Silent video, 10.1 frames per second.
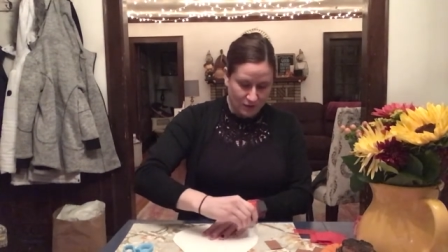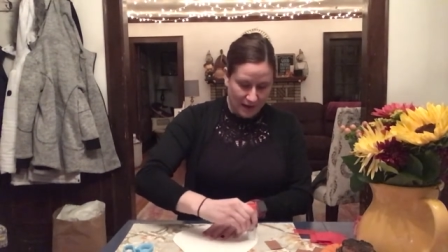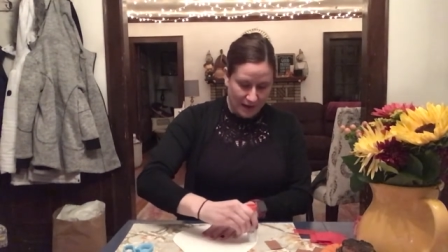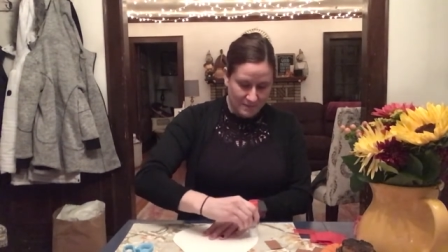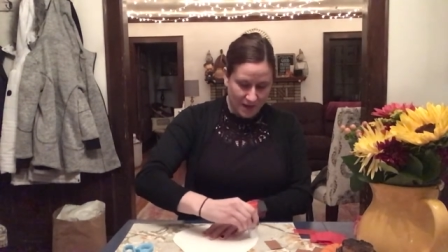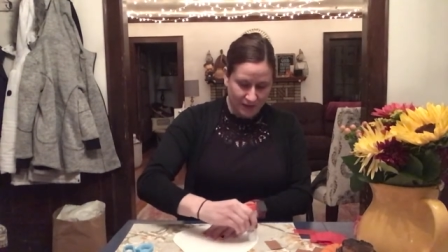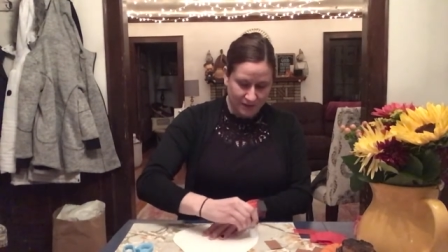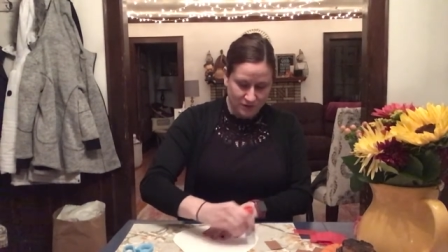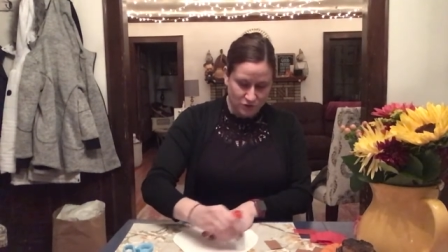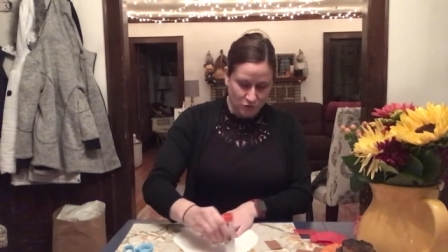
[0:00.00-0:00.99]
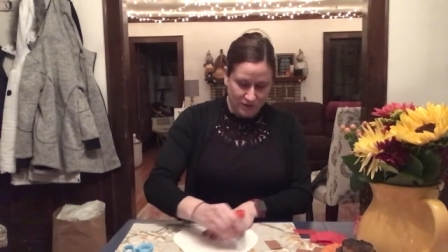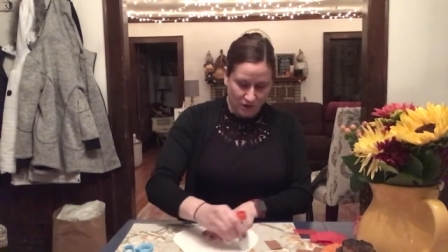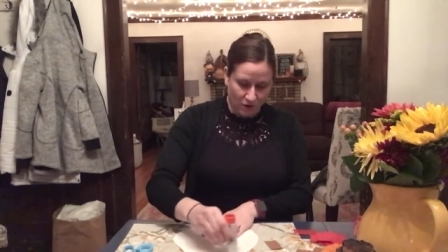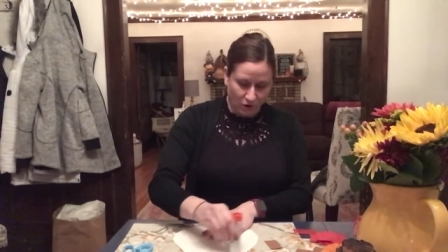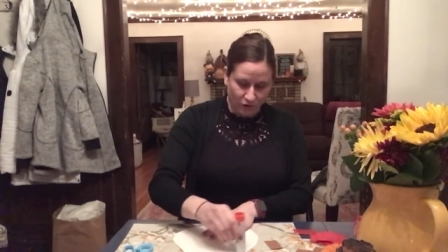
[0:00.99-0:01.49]
I'm not gonna do the,
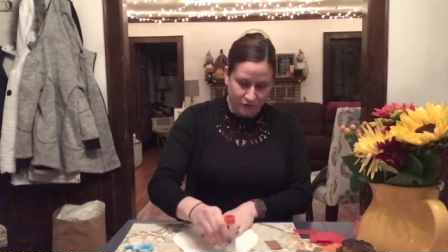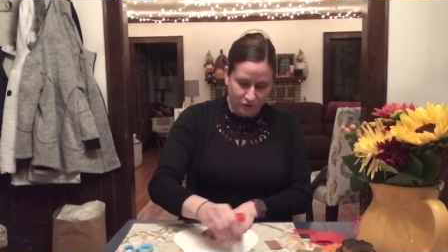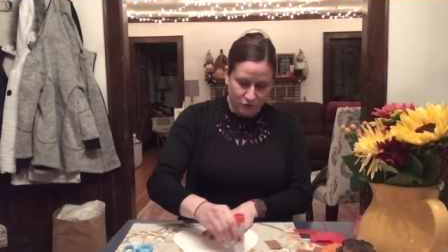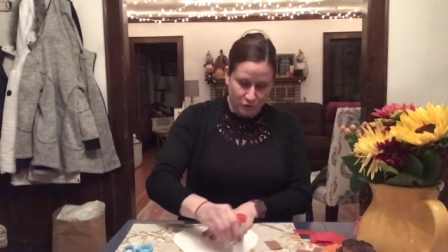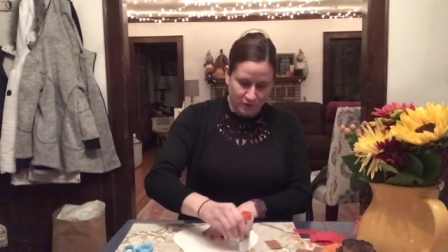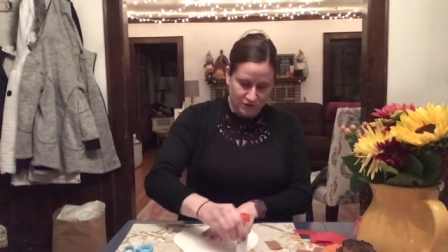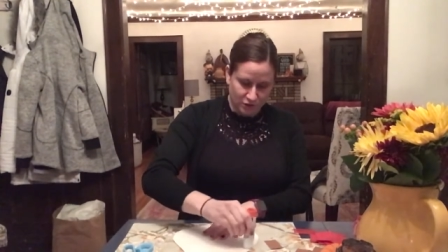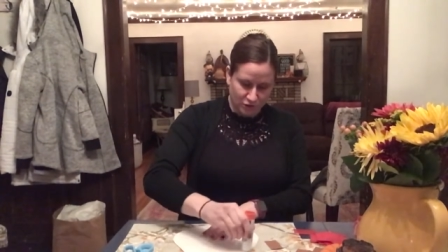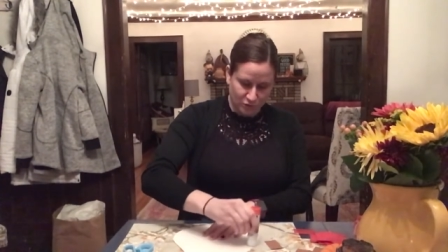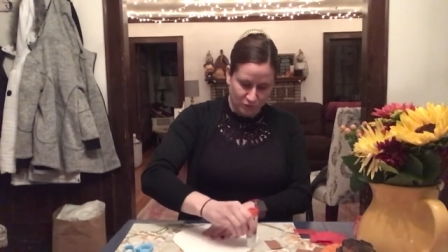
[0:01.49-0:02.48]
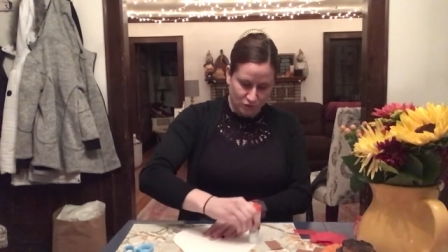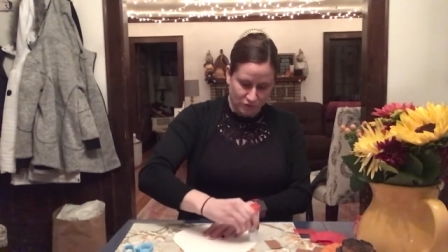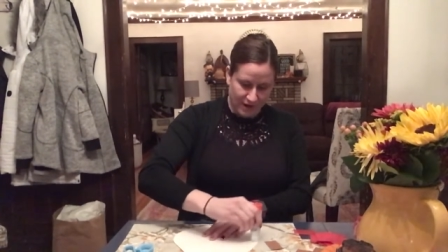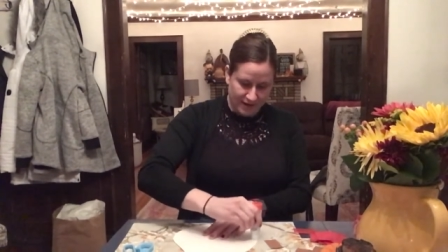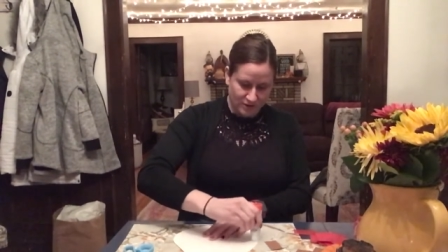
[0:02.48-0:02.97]
all the glue because the glue will dry,